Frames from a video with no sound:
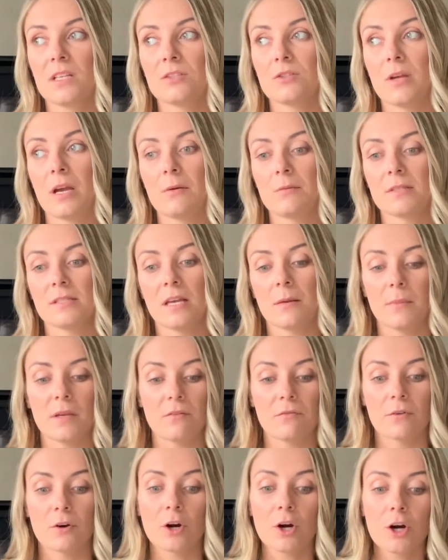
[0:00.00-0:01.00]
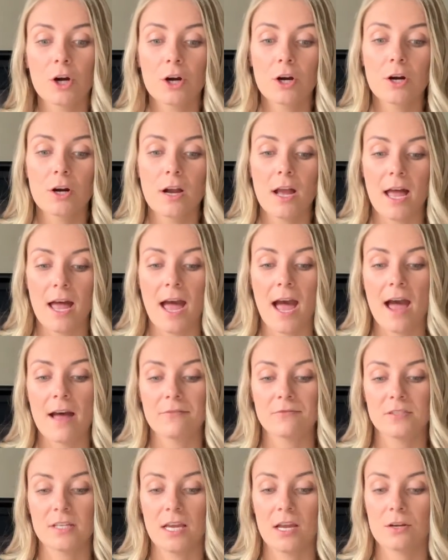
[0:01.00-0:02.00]
So I was subbing for her a
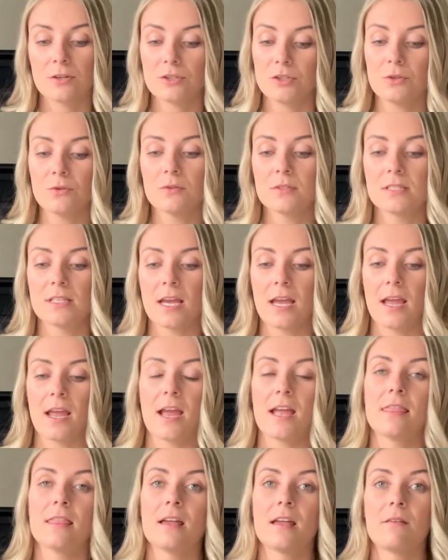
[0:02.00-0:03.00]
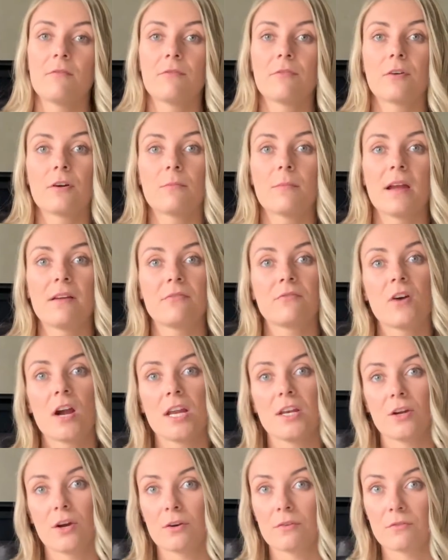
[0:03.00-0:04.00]
half day on Tuesday and then for my
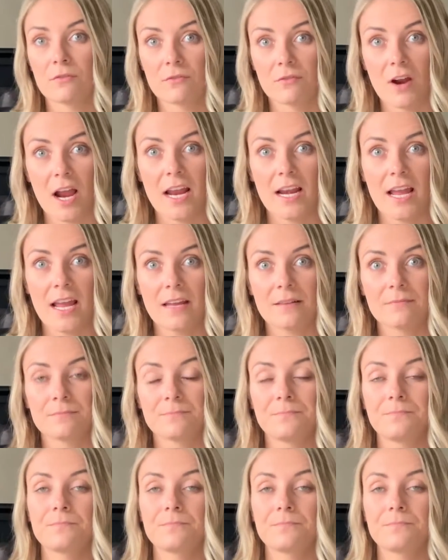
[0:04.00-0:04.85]
friend on Friday.